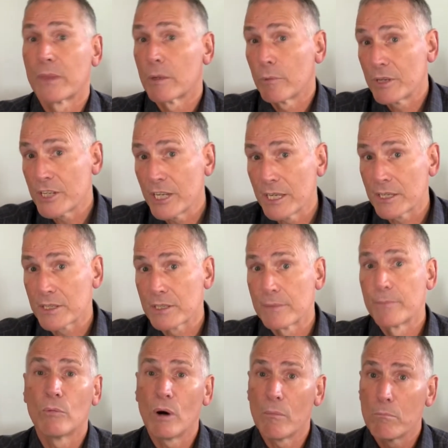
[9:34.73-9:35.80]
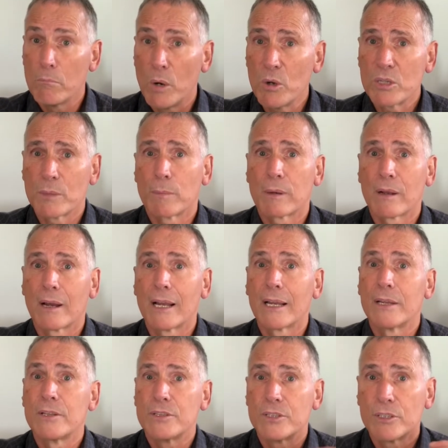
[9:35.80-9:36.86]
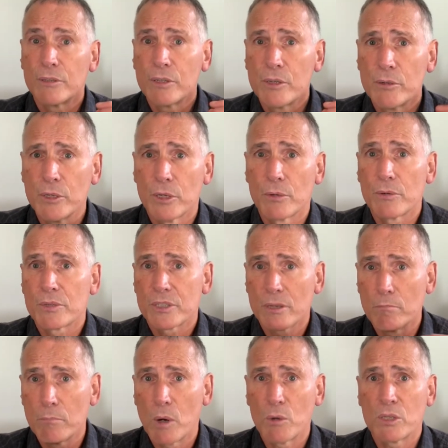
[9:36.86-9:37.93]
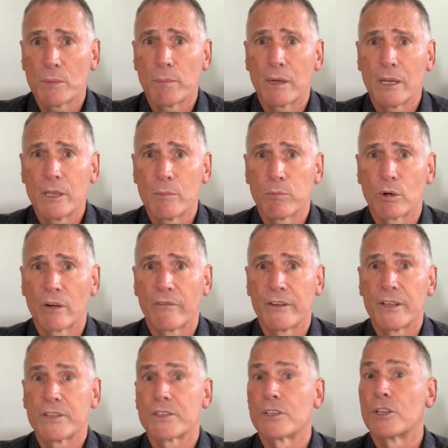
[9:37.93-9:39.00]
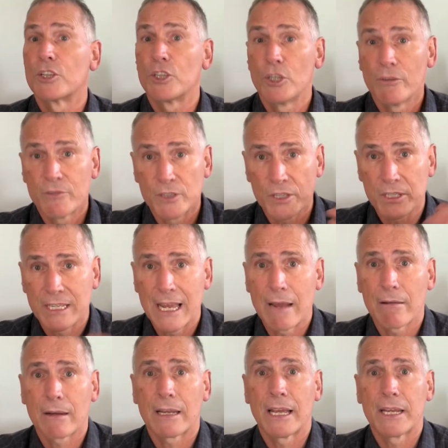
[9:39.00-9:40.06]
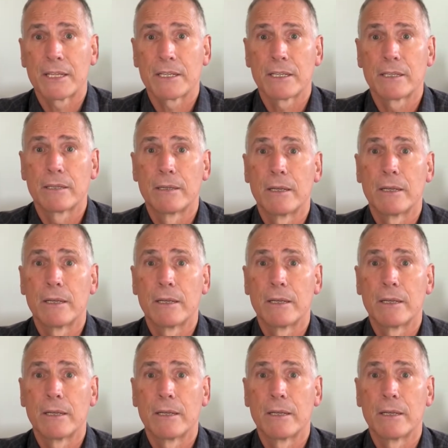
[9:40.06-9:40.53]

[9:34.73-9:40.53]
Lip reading: which is, what multiplier do you use to multiply the profits you've just calculated?